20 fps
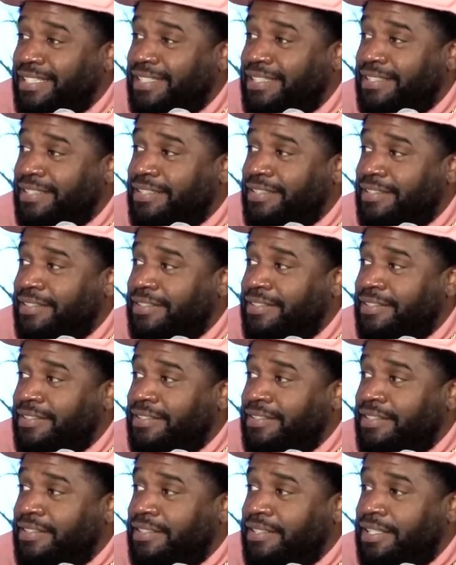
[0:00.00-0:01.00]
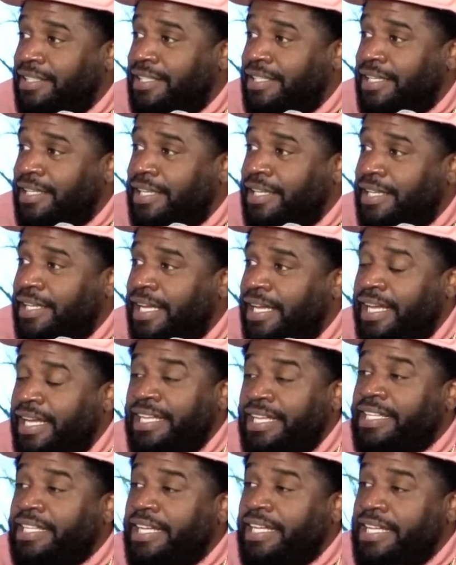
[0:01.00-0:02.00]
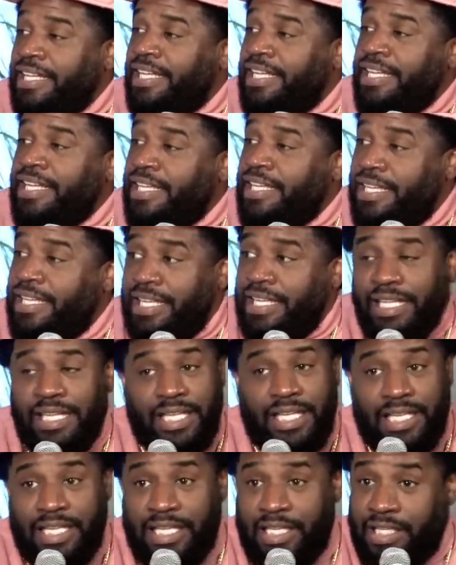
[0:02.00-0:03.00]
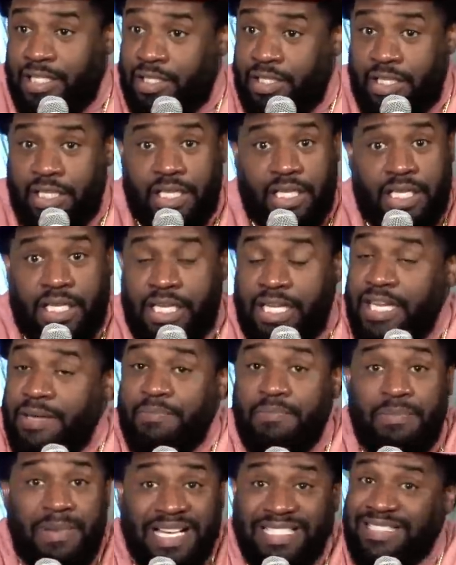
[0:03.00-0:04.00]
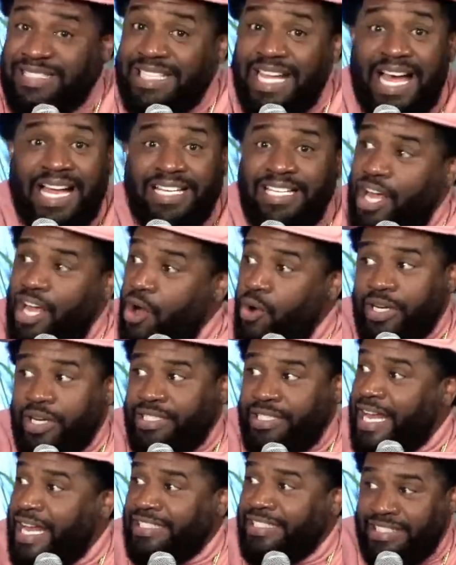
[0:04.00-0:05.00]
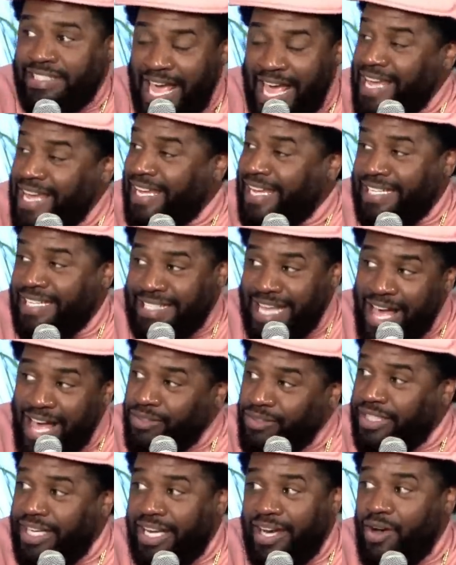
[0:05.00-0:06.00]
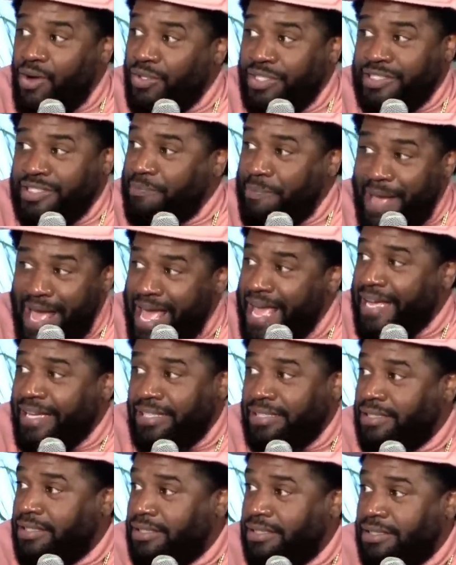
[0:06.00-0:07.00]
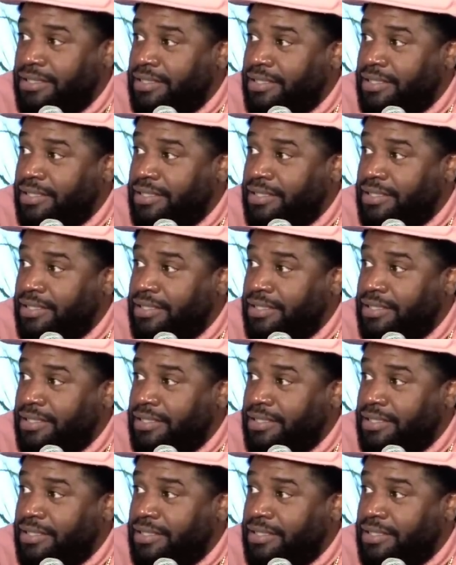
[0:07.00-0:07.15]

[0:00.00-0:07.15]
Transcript: And no one knows anything. Did, he, he, he, uh-oh. He must not know that that jacket is out there on his back.